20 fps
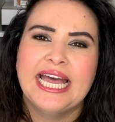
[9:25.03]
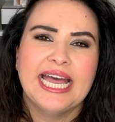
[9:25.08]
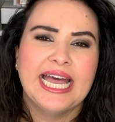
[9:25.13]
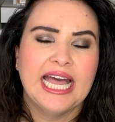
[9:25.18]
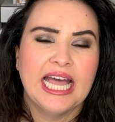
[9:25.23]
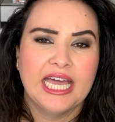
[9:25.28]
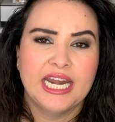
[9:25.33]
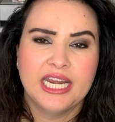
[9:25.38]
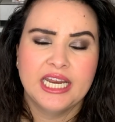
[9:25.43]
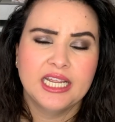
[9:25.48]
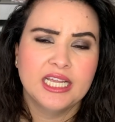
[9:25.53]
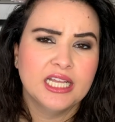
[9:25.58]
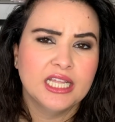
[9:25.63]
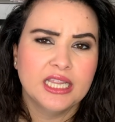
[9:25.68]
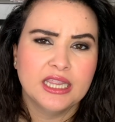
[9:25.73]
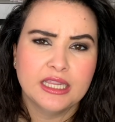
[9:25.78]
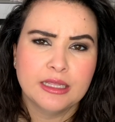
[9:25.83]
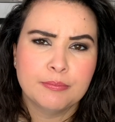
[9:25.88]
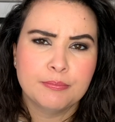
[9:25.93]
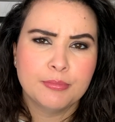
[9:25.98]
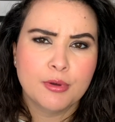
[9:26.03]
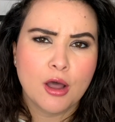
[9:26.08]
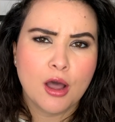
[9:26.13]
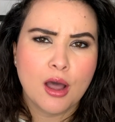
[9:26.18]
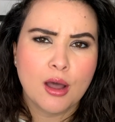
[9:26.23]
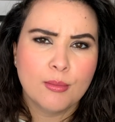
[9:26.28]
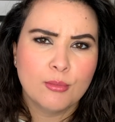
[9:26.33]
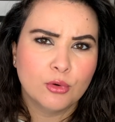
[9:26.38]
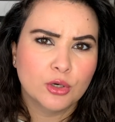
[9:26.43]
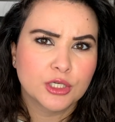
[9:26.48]
adding lip
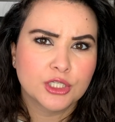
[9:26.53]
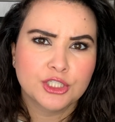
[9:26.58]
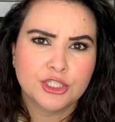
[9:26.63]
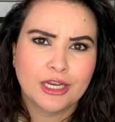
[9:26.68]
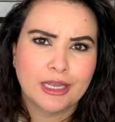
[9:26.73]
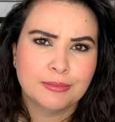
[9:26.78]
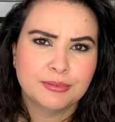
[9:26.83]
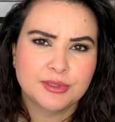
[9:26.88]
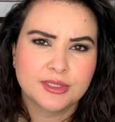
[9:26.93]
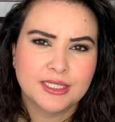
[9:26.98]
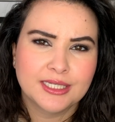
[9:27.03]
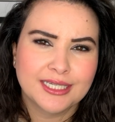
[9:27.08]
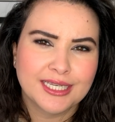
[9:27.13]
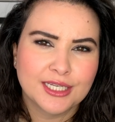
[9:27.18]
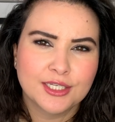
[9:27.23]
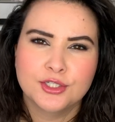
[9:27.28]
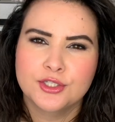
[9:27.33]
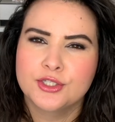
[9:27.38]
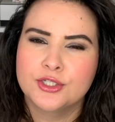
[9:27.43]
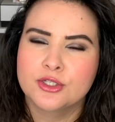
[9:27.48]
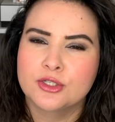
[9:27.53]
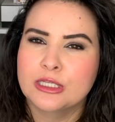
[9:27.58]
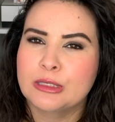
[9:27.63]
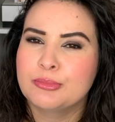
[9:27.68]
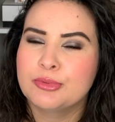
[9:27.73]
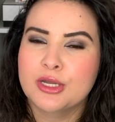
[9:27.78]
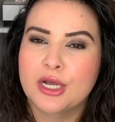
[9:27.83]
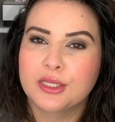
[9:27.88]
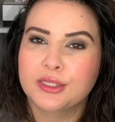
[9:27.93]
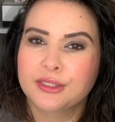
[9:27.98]
balm or chapstick into your
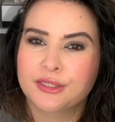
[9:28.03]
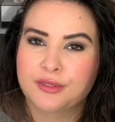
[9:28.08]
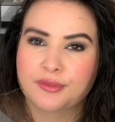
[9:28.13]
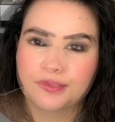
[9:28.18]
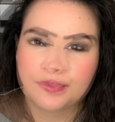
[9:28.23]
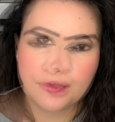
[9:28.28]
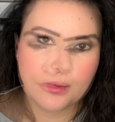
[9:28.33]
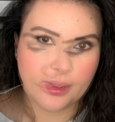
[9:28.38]
lip color.